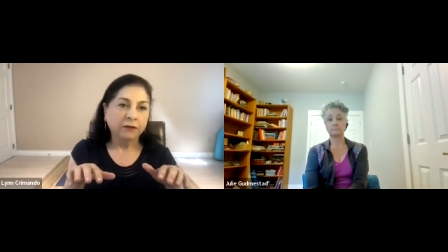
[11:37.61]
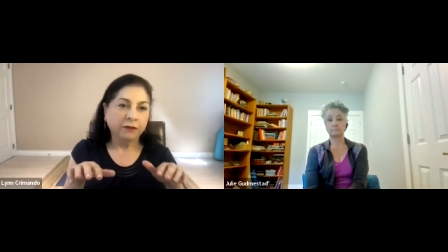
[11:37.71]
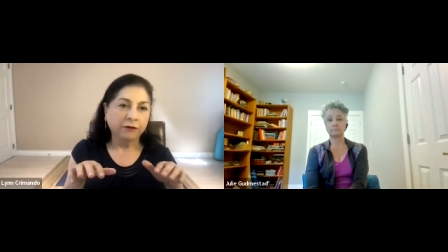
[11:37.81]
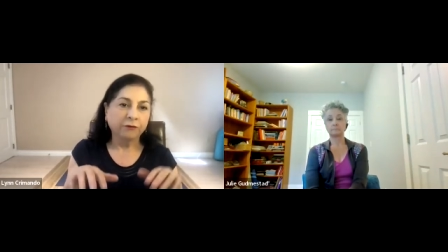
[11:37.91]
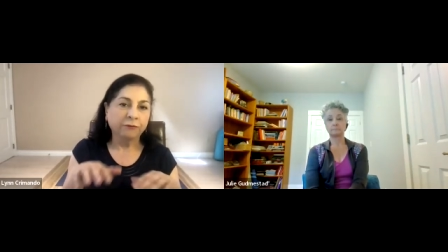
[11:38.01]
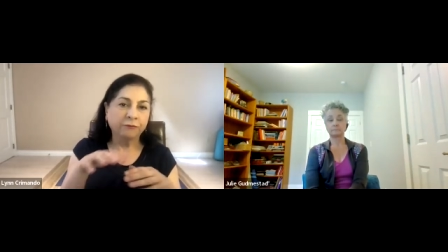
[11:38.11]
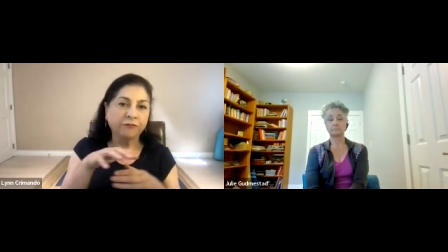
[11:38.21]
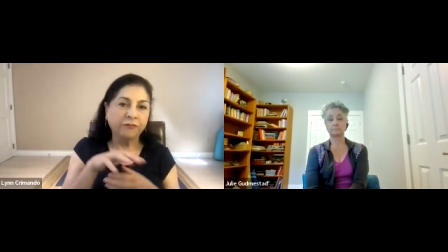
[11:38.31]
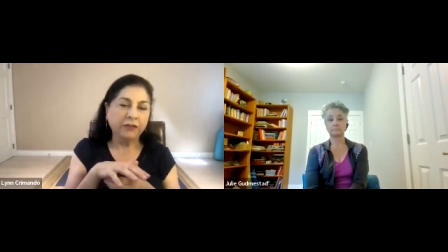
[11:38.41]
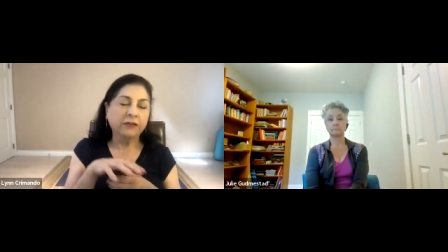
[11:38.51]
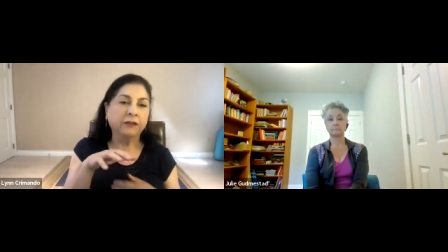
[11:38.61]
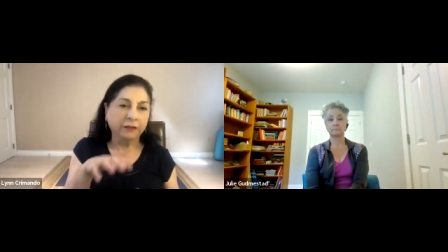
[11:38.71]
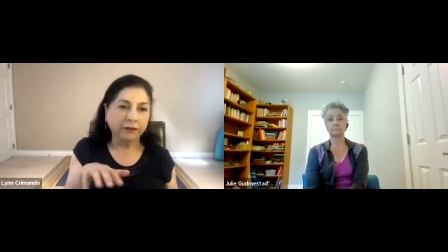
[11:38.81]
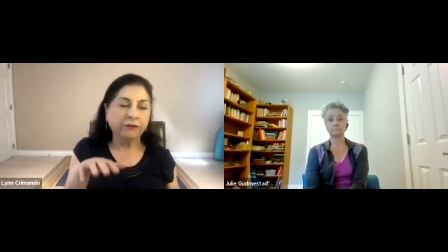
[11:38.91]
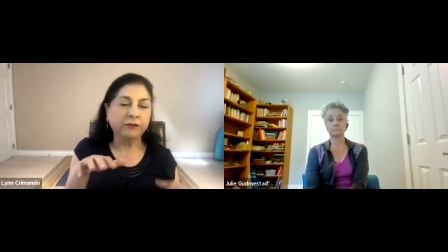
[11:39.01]
Your feet can
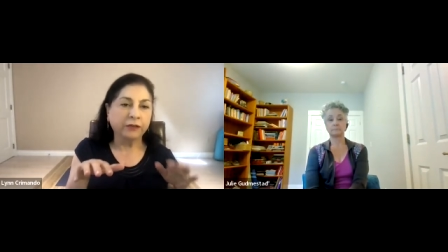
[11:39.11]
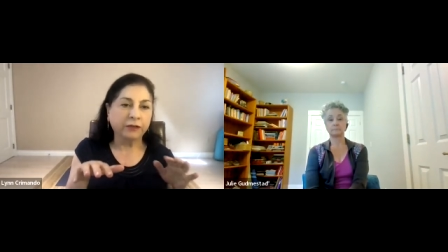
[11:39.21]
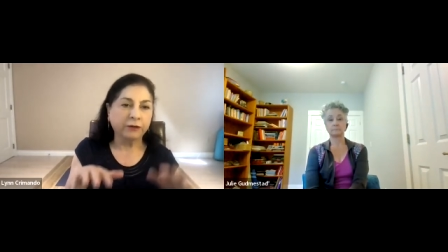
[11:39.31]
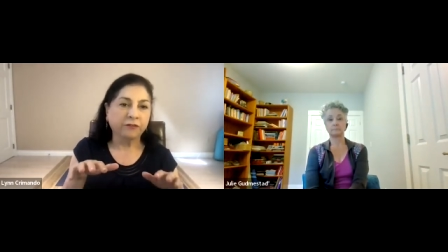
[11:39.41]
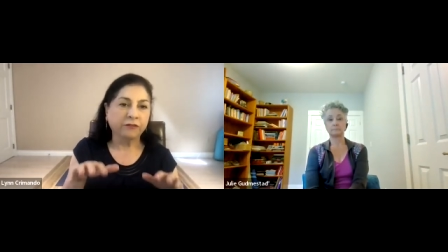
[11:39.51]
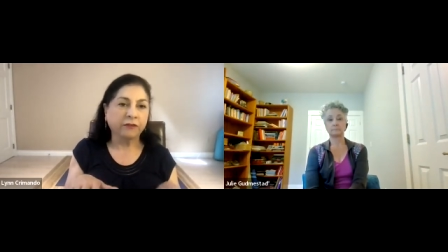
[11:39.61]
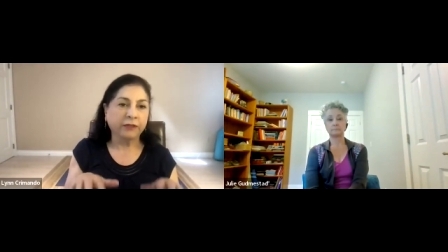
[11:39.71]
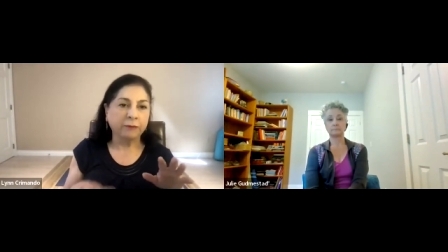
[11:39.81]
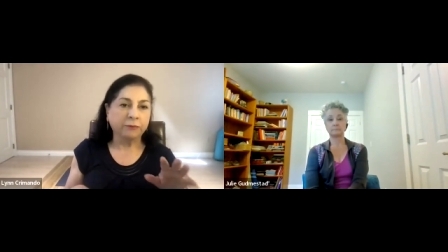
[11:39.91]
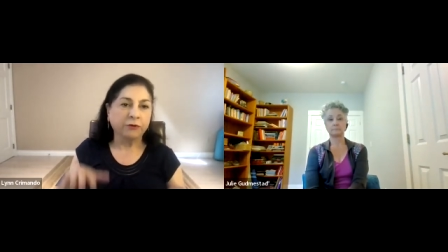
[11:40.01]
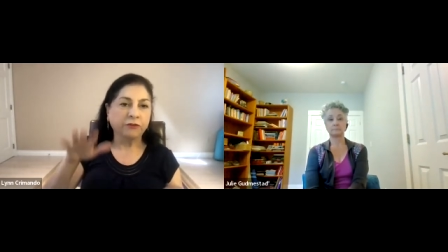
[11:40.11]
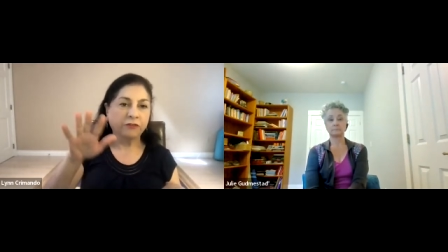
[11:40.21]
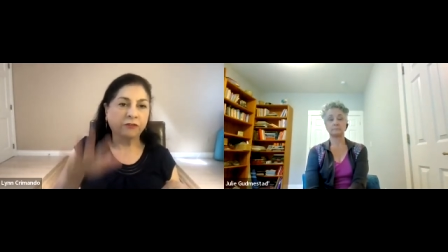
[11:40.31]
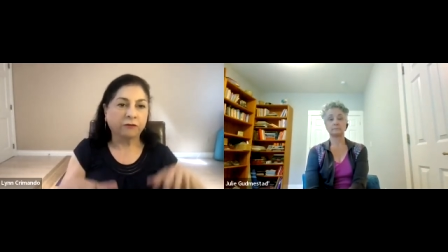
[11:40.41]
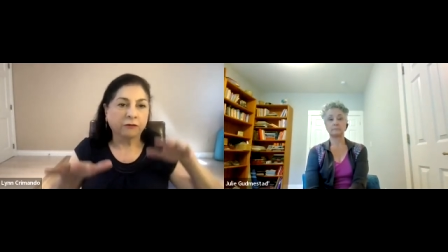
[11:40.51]
literally go to sleep. You're
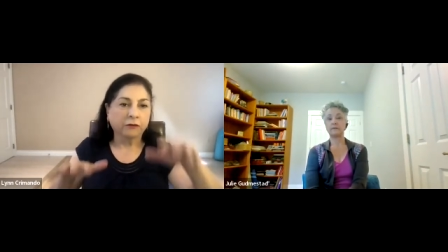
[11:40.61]
just